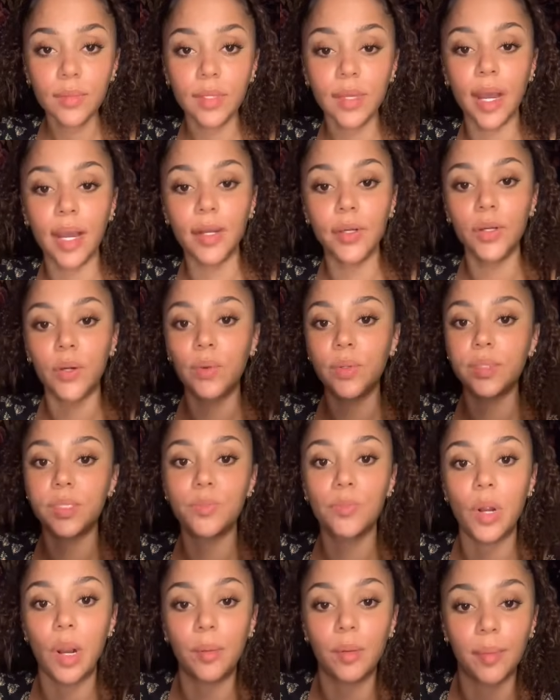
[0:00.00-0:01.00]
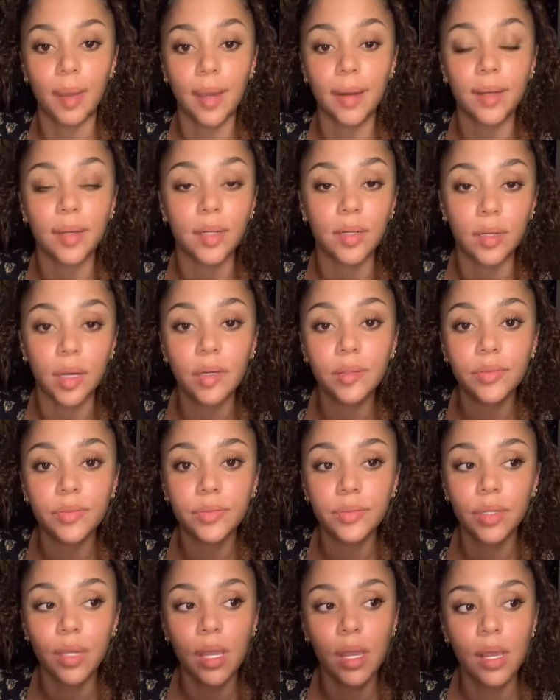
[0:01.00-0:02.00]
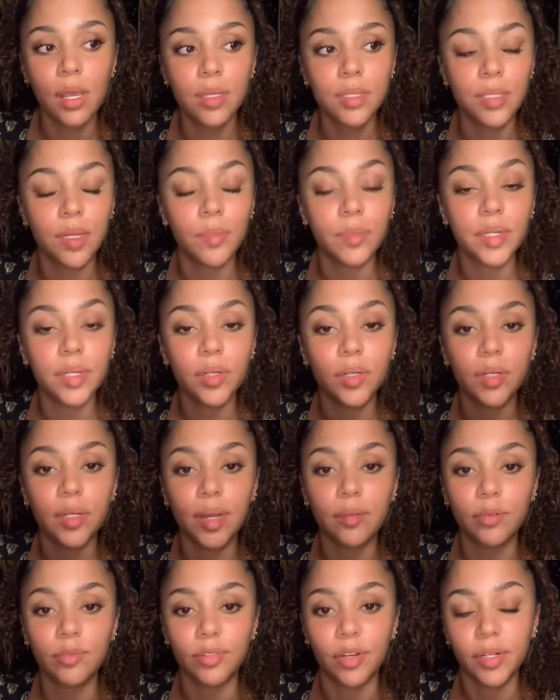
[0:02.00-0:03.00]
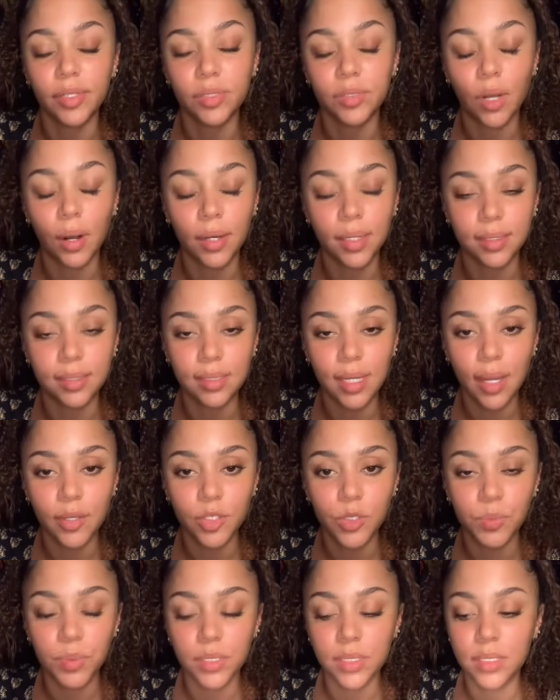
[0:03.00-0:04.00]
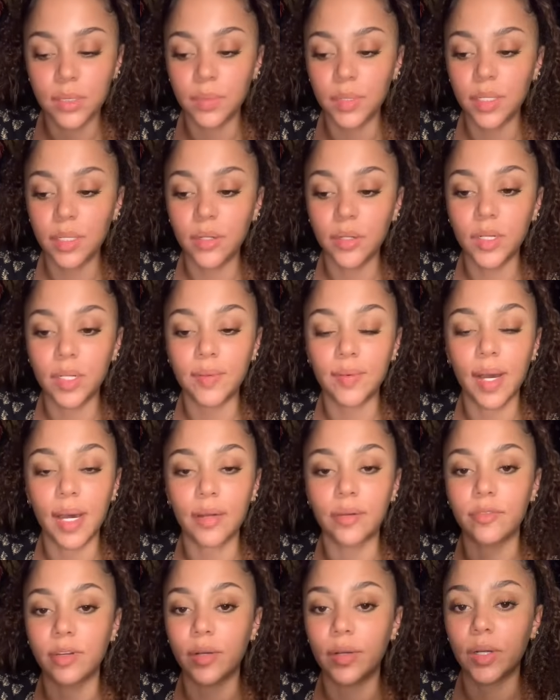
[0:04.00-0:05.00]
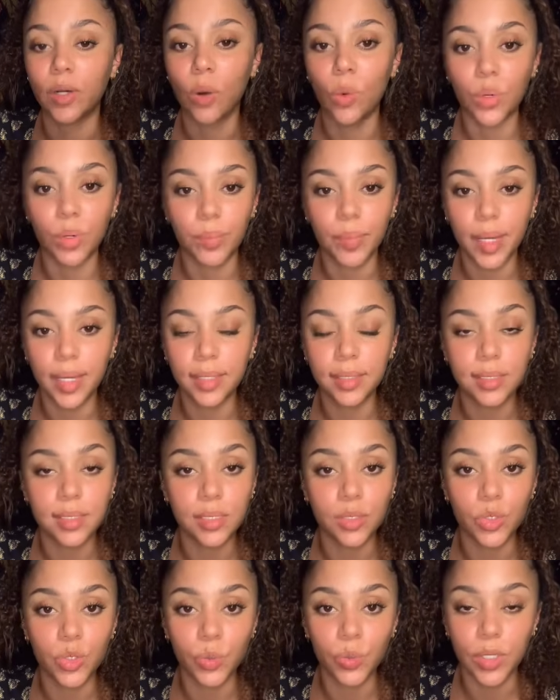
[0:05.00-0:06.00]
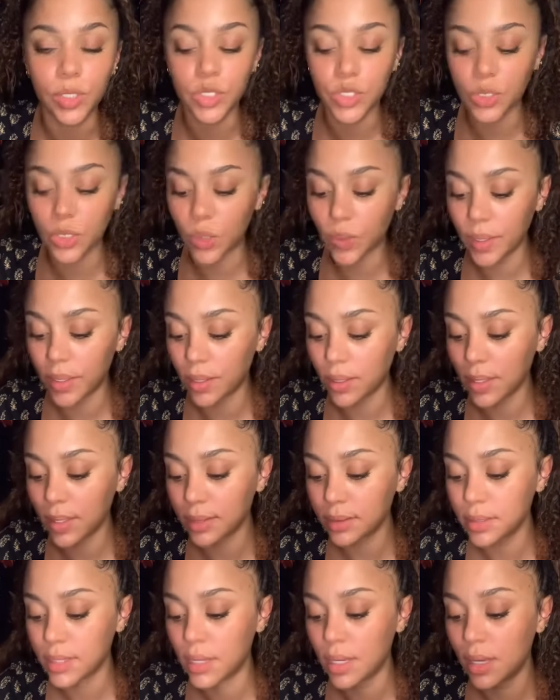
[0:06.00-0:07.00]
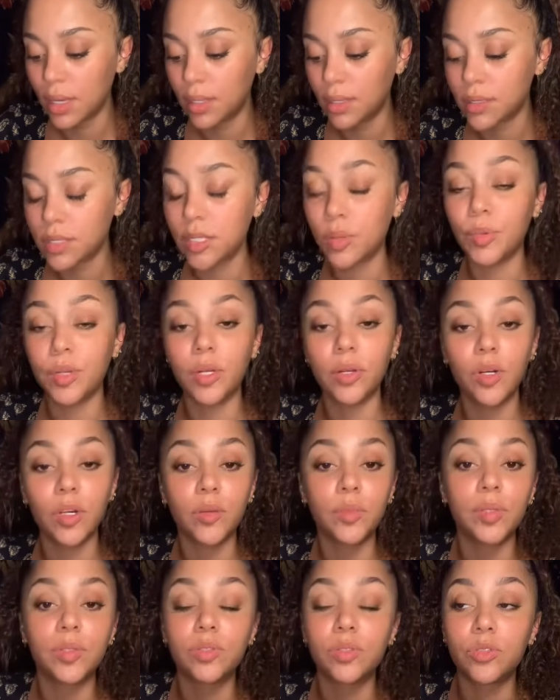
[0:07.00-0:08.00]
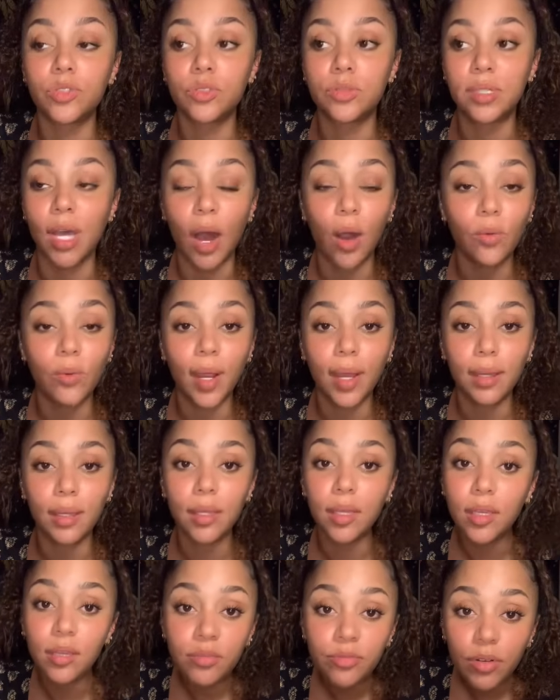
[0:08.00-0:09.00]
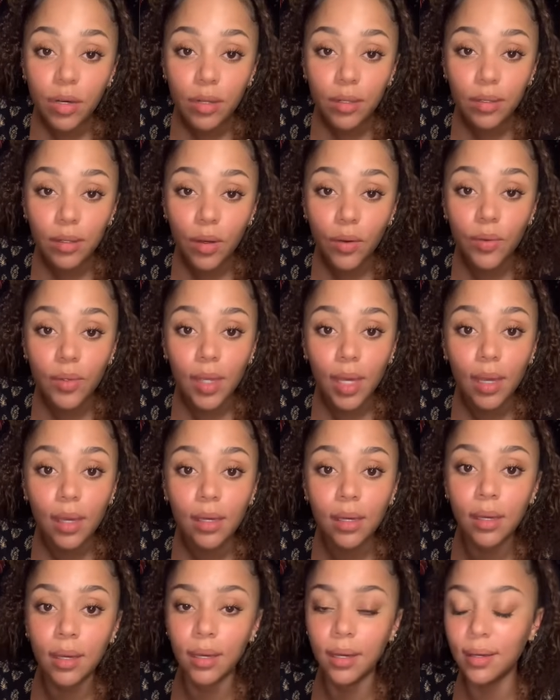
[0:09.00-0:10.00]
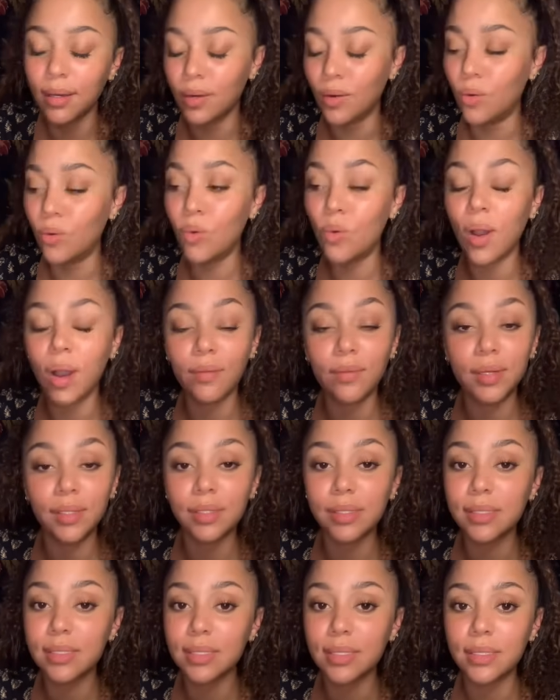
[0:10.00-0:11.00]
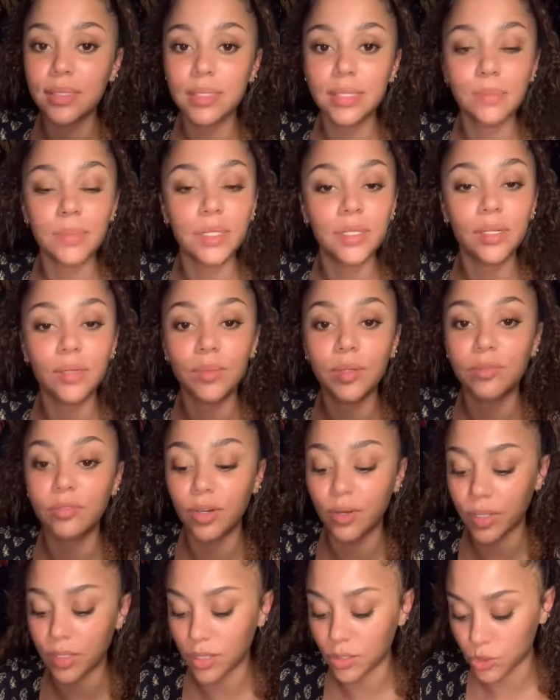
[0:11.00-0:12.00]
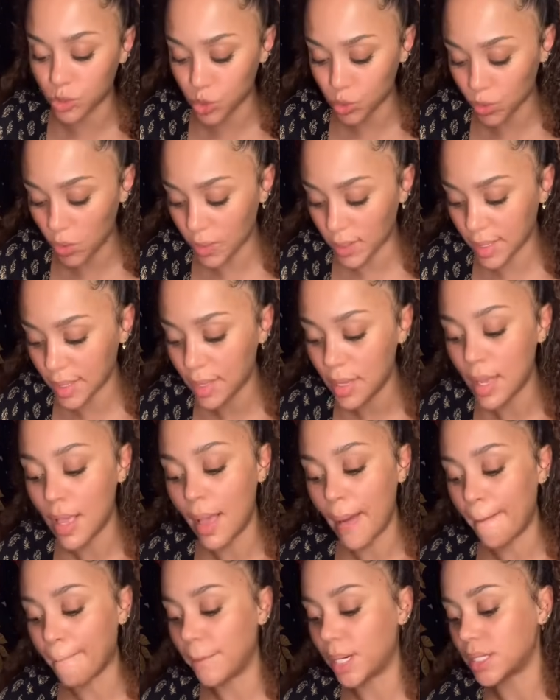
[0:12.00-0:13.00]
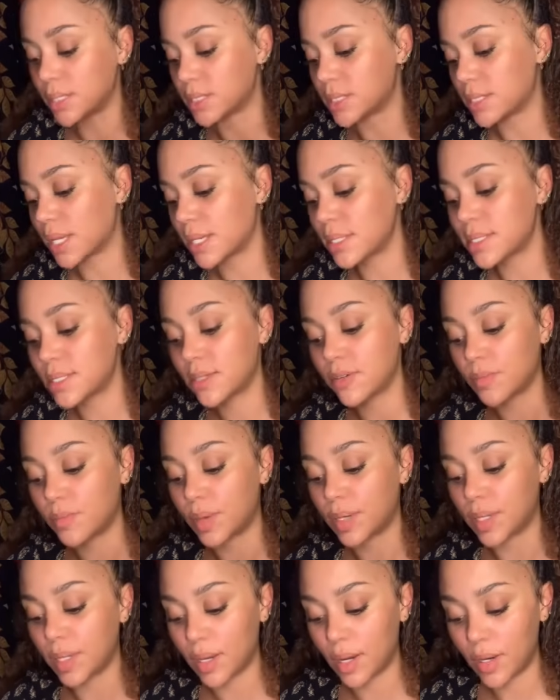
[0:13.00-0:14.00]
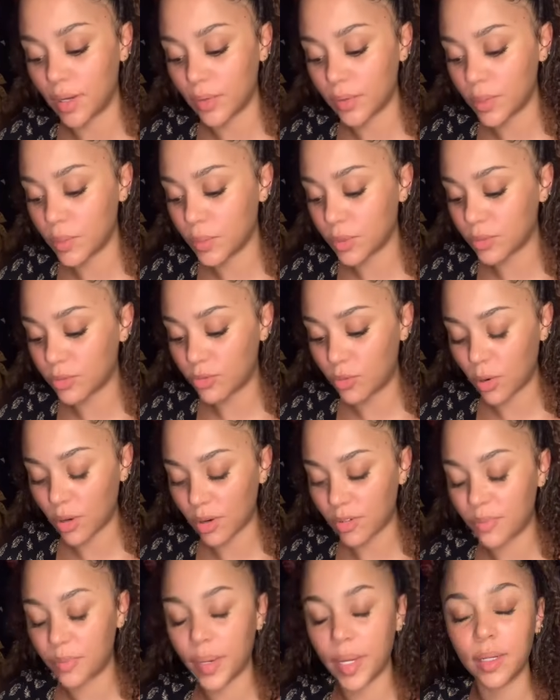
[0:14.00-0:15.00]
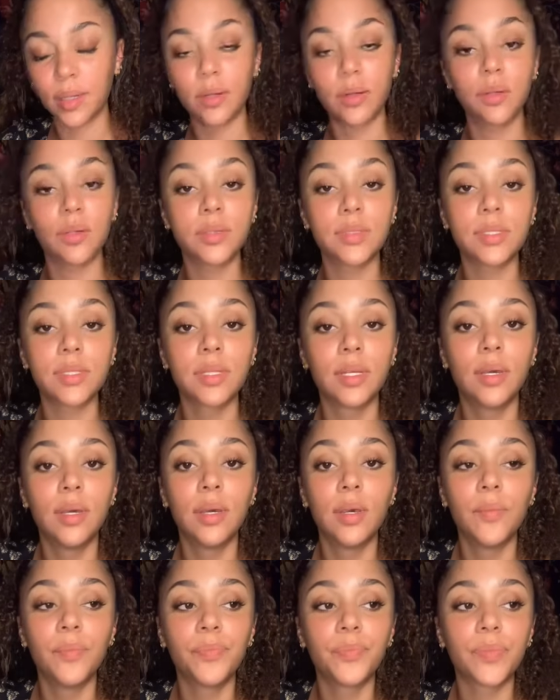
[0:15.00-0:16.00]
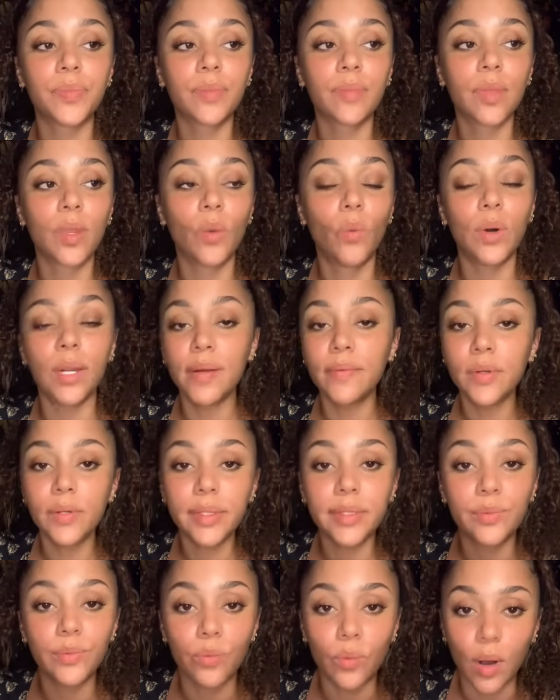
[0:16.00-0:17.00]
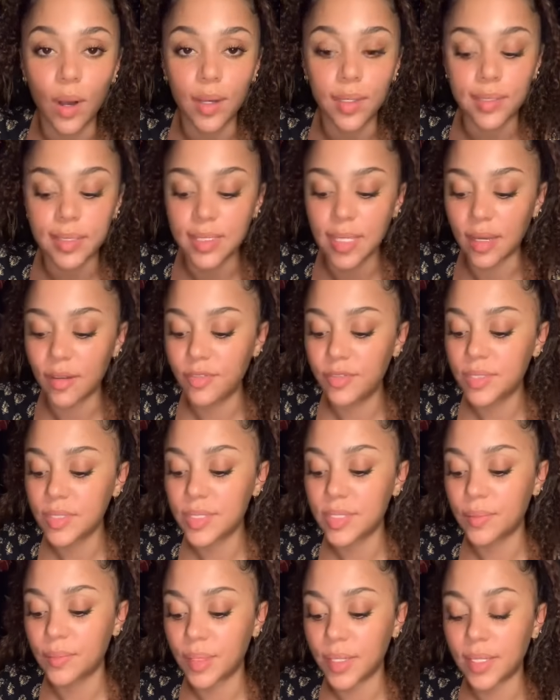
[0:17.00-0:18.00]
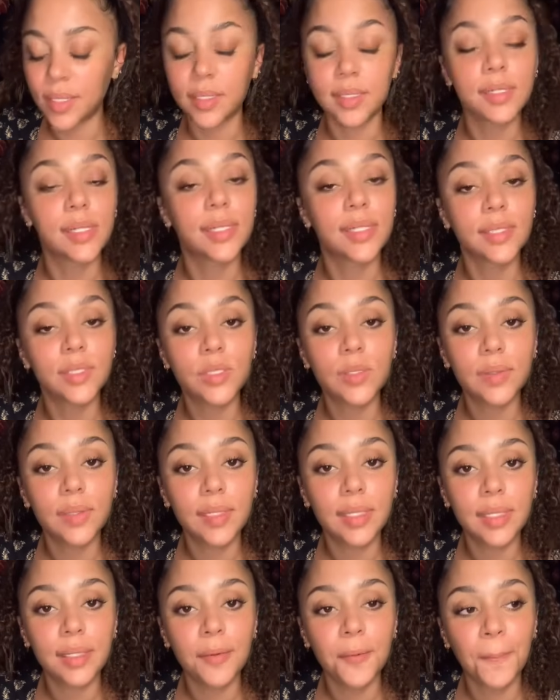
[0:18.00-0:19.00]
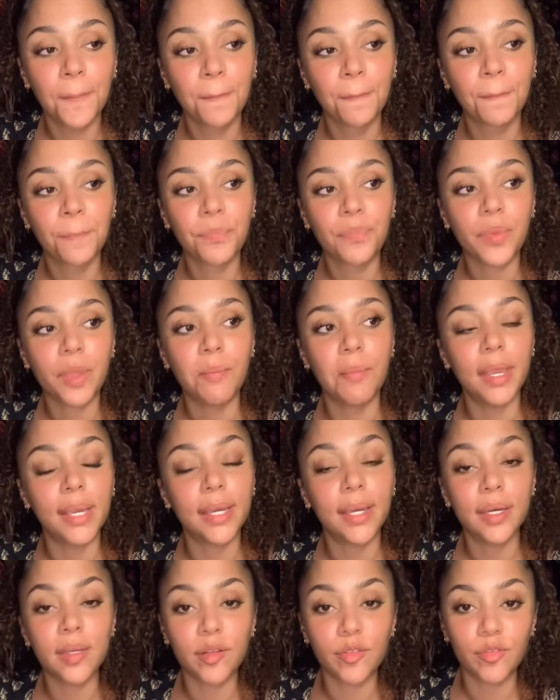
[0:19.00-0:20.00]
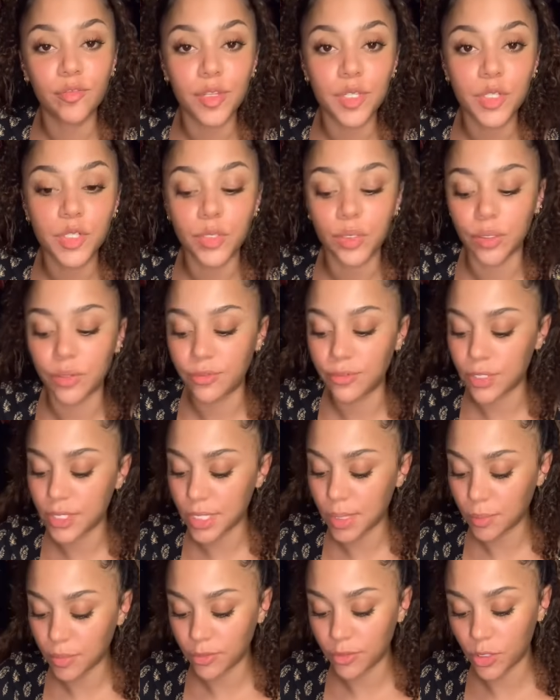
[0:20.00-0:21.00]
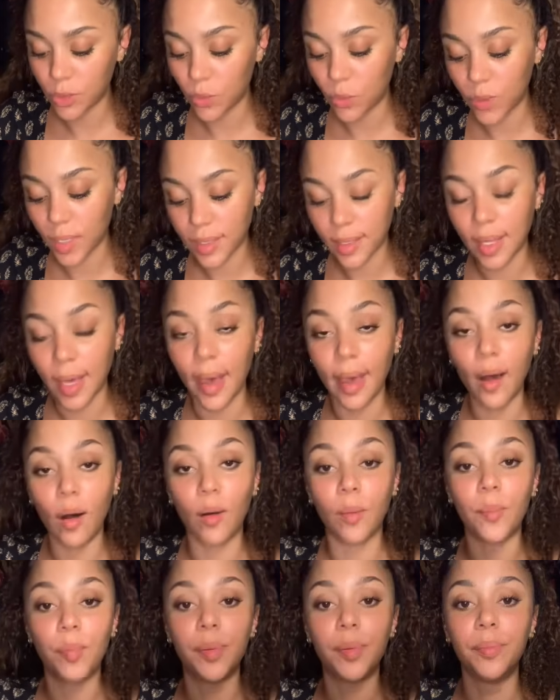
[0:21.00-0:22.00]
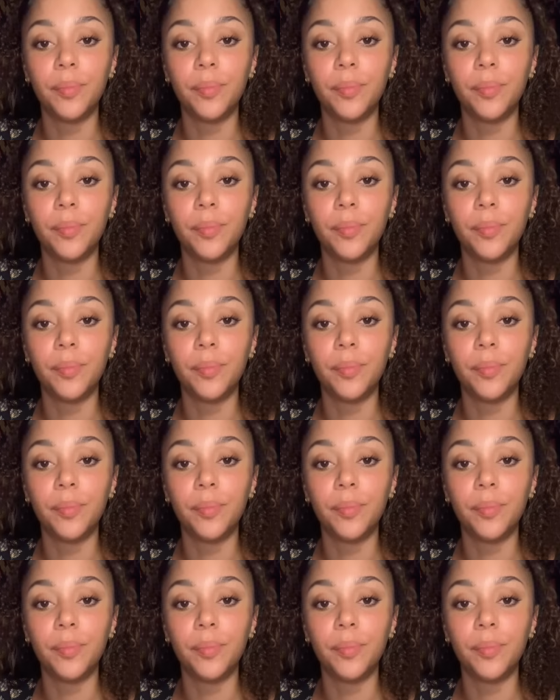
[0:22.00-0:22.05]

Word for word: I know it's problematic enough. Somebody here could have a very dark attachment. Somebody here could have had a very codependent situation going on. Somebody who could have been downright evil, okay? Whoever this is, somebody could have been very controlling, possessive, money hungry with the Four of Pentacles. Whatever it was, I feel somebody is literally making it official for some of you with help